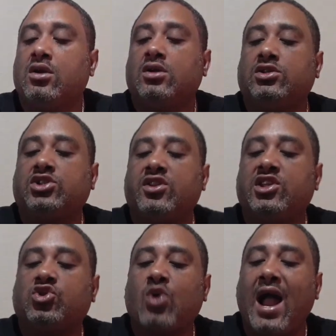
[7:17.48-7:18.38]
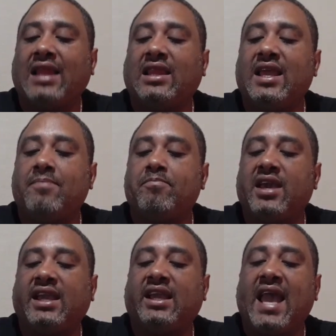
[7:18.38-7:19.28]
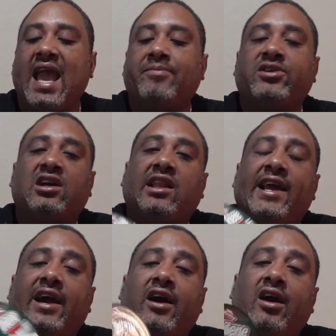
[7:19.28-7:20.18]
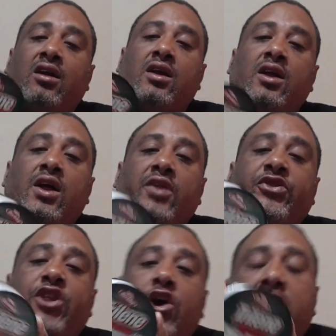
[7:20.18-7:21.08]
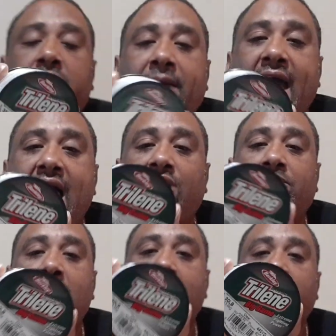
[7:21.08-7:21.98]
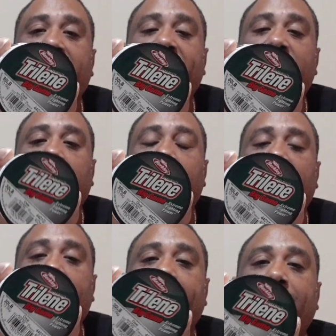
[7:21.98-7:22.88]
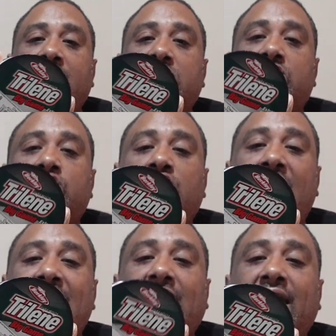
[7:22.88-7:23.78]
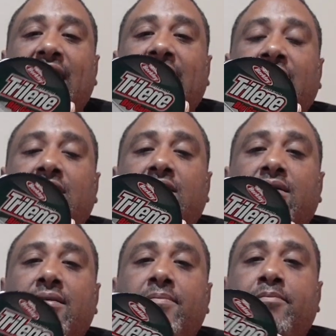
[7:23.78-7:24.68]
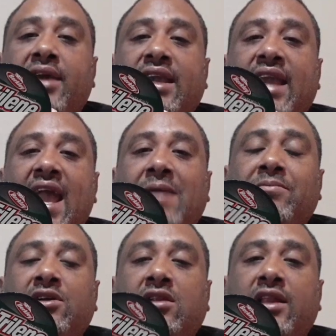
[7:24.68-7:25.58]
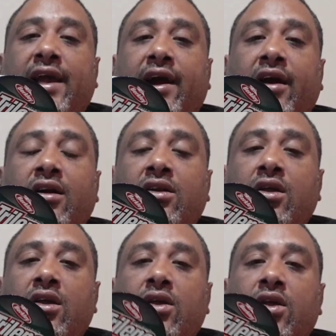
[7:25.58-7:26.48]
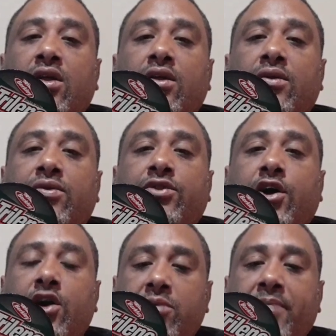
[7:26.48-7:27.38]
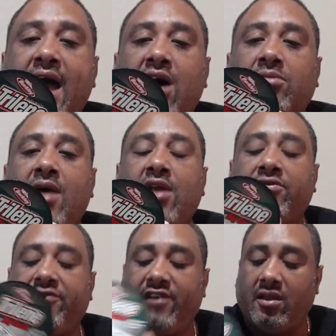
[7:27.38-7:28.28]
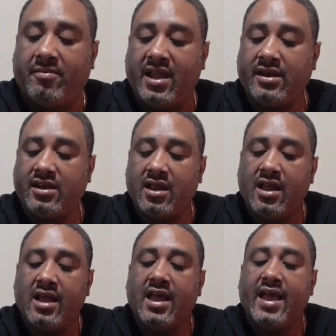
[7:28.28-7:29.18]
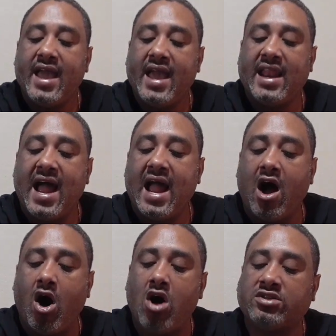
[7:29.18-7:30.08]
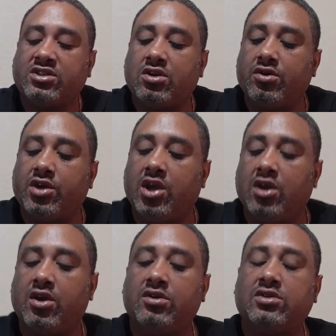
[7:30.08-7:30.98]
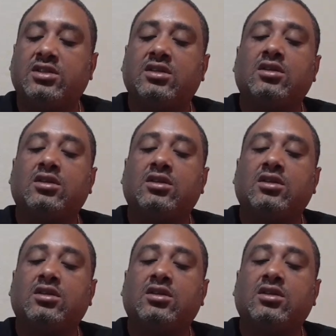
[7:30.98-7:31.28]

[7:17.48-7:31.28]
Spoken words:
to the Trilene Big Game Clear 30-pound monofilament. This is Trilene Big Game Clear 30-pound monofilament. And I also use